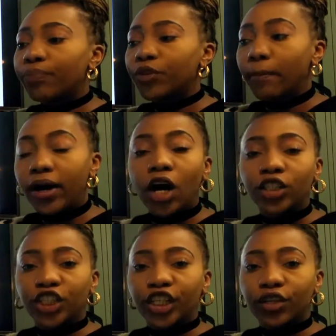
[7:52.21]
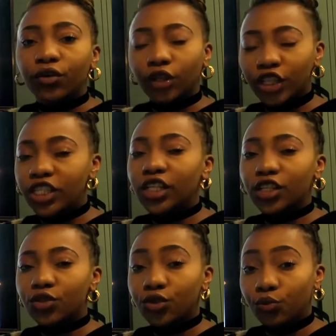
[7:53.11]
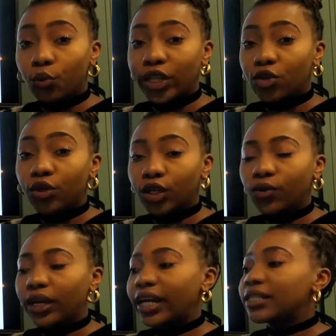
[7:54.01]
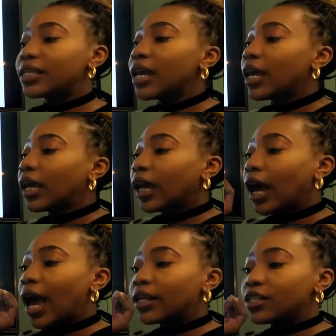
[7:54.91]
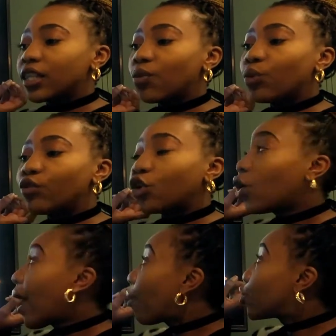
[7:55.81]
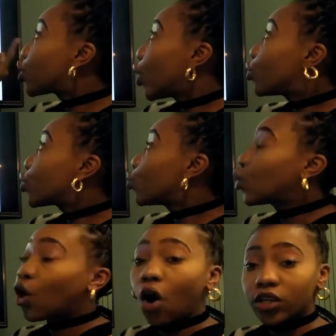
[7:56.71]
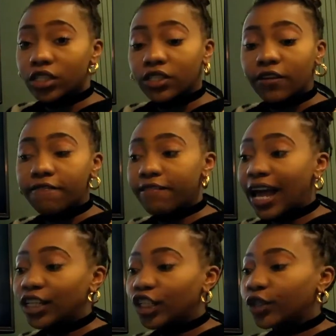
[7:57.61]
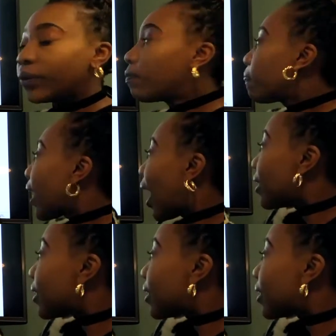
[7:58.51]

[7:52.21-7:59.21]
margin considered with your units. And then we've got our total cost value. And